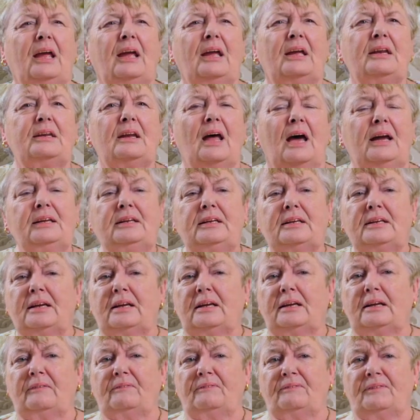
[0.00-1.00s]
In
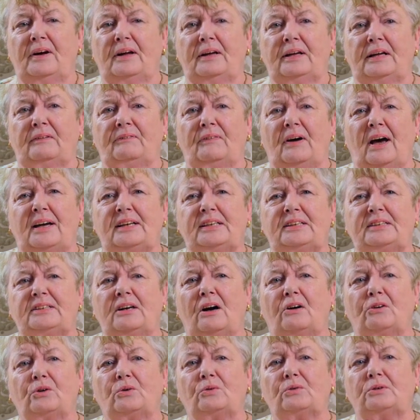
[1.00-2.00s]
1985, I
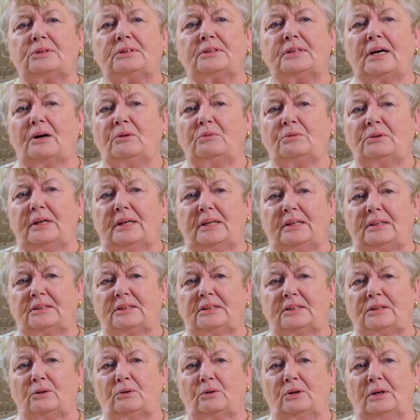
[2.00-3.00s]
started going downhill
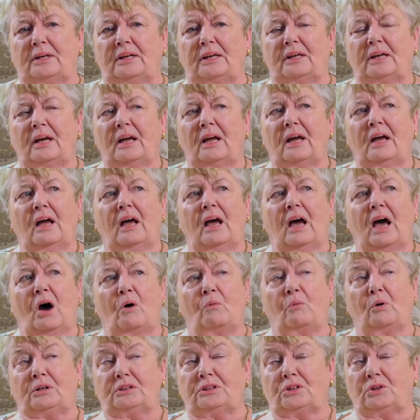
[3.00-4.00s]
slowly. I
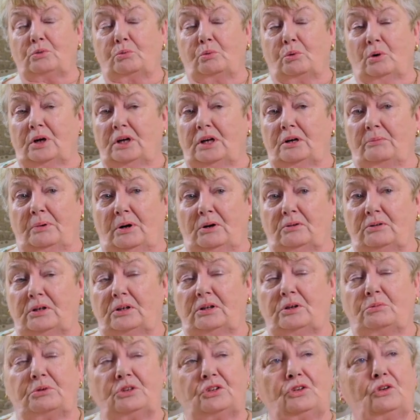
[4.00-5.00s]
wasn't worried about it.
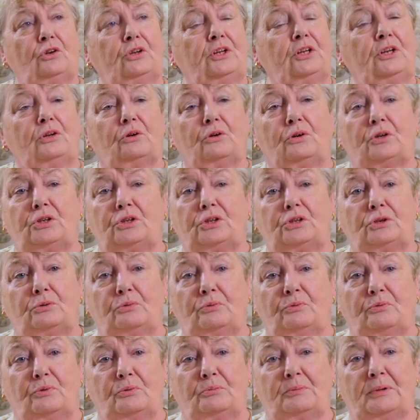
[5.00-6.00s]
There was nothing they could do
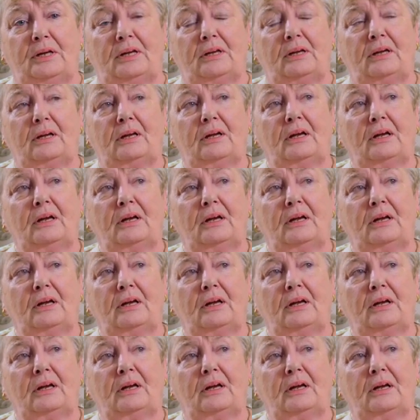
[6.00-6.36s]
for me.